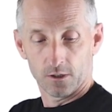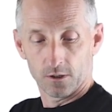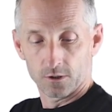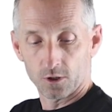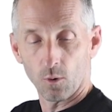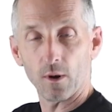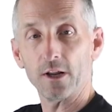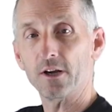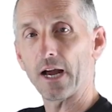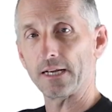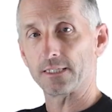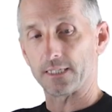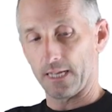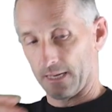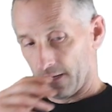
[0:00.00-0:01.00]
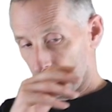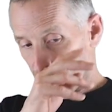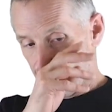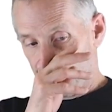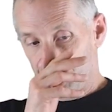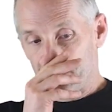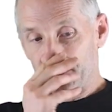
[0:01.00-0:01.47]
So what do you guys think?
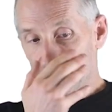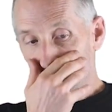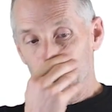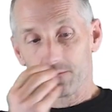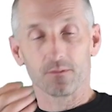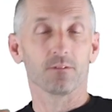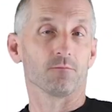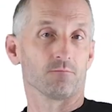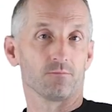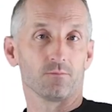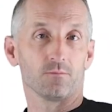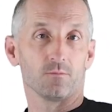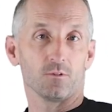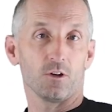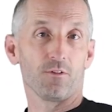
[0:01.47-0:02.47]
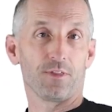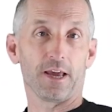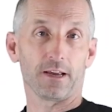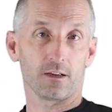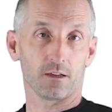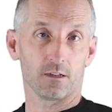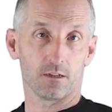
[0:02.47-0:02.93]
Do you
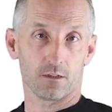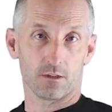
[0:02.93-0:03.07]
think